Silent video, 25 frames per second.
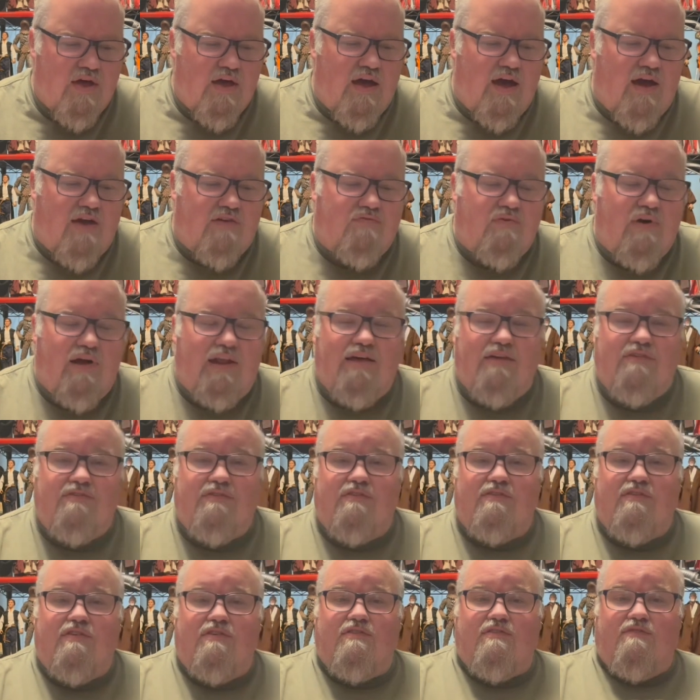As well as
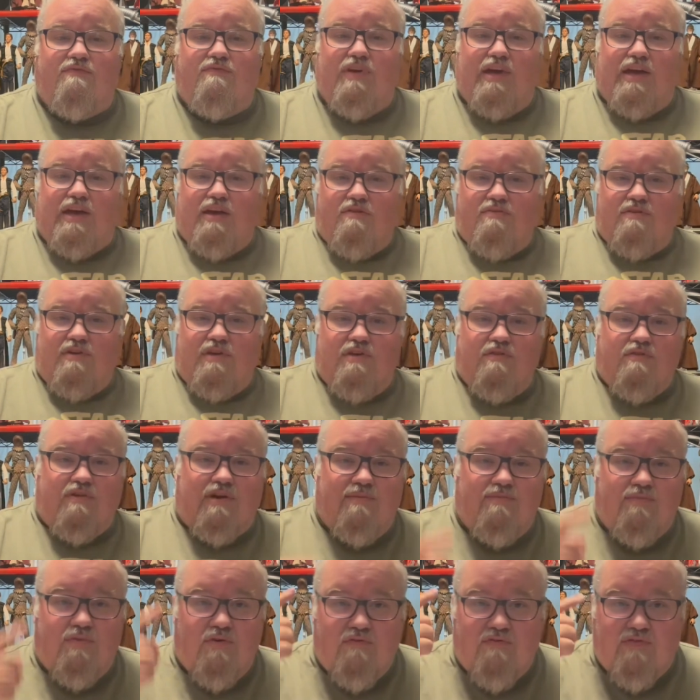this is a figure that you
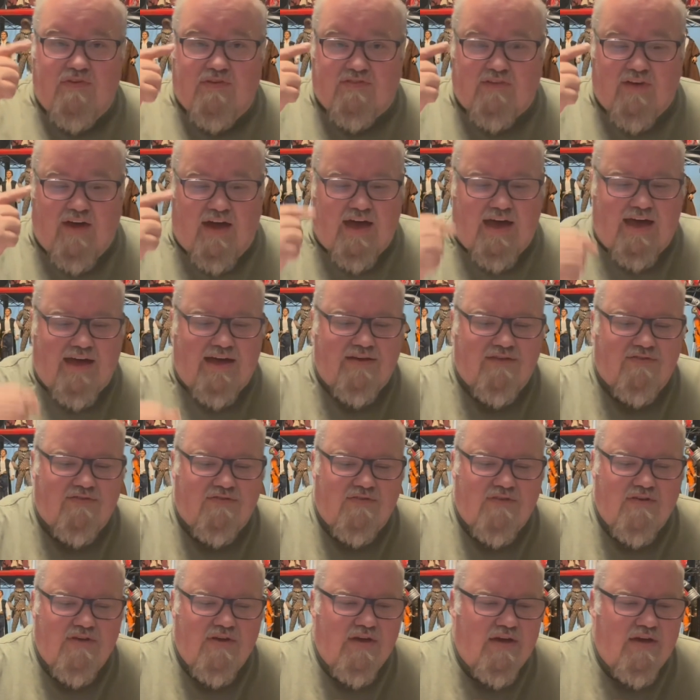can move his eyes.